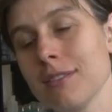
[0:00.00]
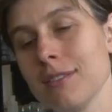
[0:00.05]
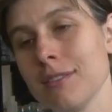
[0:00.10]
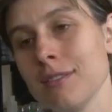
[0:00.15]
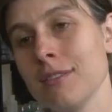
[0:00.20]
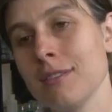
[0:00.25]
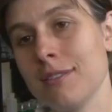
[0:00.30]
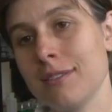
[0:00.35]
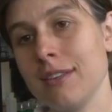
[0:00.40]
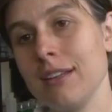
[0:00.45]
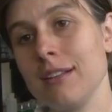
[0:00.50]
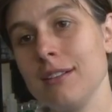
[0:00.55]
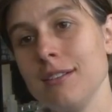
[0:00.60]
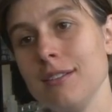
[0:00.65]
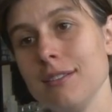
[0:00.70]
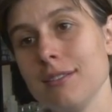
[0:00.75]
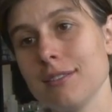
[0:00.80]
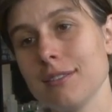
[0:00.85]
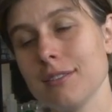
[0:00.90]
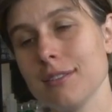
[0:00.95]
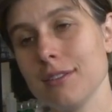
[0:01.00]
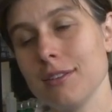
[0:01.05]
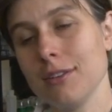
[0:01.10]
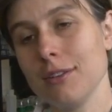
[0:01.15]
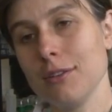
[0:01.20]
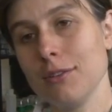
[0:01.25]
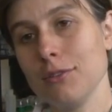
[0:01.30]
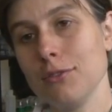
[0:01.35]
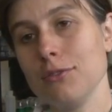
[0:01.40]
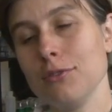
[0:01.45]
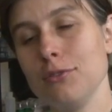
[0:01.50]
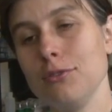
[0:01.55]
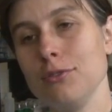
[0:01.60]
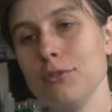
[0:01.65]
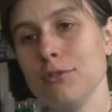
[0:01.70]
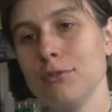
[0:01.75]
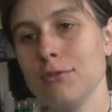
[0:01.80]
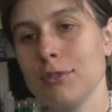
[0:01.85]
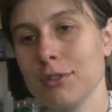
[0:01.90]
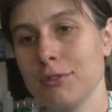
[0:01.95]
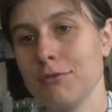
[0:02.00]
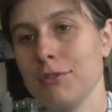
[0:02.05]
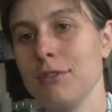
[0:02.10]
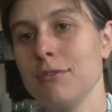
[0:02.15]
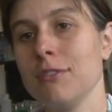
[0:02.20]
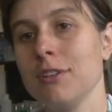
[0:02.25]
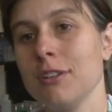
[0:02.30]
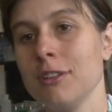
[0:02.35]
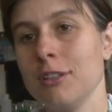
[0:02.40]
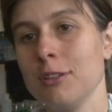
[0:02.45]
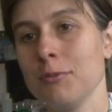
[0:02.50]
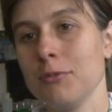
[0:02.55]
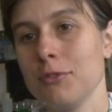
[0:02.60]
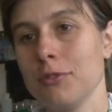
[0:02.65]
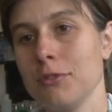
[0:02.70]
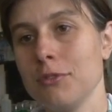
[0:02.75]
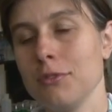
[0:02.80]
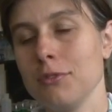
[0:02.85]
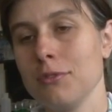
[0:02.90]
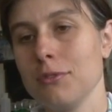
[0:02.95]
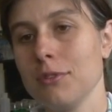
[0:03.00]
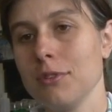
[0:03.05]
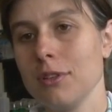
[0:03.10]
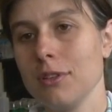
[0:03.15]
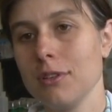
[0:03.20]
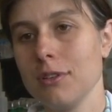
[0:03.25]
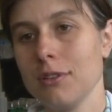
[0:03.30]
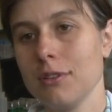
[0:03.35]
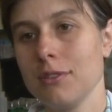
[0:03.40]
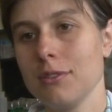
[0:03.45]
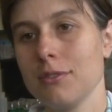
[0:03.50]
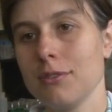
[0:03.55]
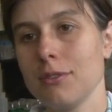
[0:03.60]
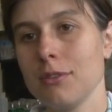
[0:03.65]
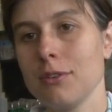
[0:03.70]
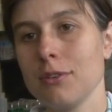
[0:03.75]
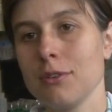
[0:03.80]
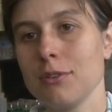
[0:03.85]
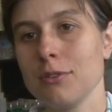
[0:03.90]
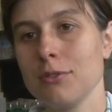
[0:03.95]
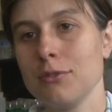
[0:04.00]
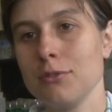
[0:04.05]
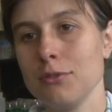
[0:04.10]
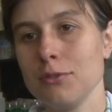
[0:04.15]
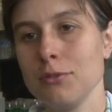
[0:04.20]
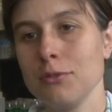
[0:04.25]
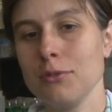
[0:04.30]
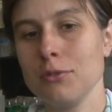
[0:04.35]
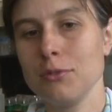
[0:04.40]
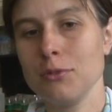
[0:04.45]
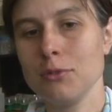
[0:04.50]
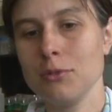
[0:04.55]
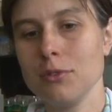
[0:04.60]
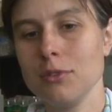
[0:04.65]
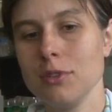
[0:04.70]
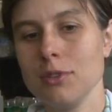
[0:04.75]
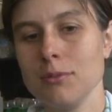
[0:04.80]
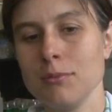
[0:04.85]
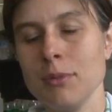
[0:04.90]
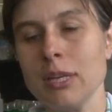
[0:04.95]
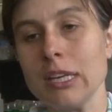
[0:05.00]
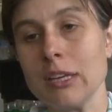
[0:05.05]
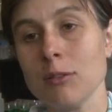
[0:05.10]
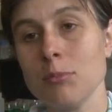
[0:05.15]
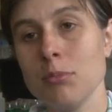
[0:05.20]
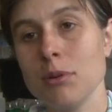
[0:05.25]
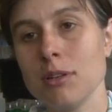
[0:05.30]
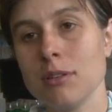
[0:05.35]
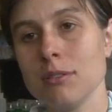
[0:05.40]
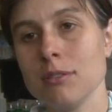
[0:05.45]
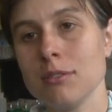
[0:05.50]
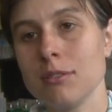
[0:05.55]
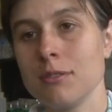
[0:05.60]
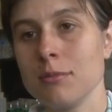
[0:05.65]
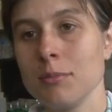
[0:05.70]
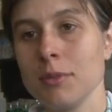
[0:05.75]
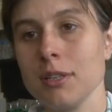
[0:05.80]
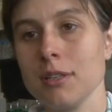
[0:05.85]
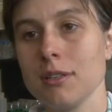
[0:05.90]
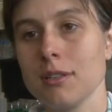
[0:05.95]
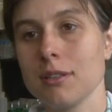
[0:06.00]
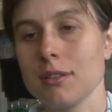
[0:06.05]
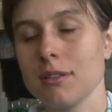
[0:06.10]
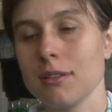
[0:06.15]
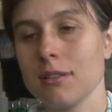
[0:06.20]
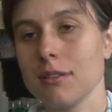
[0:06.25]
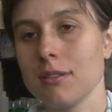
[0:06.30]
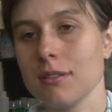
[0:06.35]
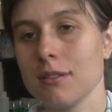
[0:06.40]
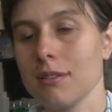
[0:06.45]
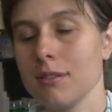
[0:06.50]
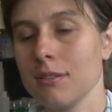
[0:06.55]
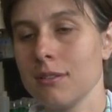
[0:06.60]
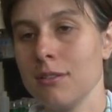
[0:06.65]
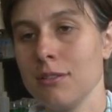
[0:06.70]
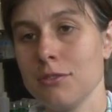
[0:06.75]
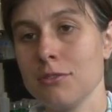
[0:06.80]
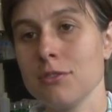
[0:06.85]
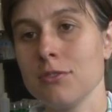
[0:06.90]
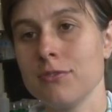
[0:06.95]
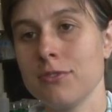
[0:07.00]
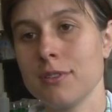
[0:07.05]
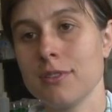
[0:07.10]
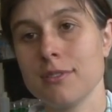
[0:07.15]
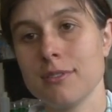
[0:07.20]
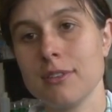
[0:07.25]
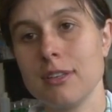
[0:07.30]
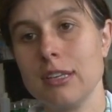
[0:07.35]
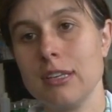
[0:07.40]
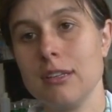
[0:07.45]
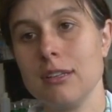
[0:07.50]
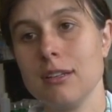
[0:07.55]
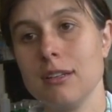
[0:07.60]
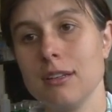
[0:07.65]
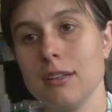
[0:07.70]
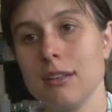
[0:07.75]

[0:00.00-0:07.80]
the cells to do what we want them to do. So to make a bone or make tissue for skin.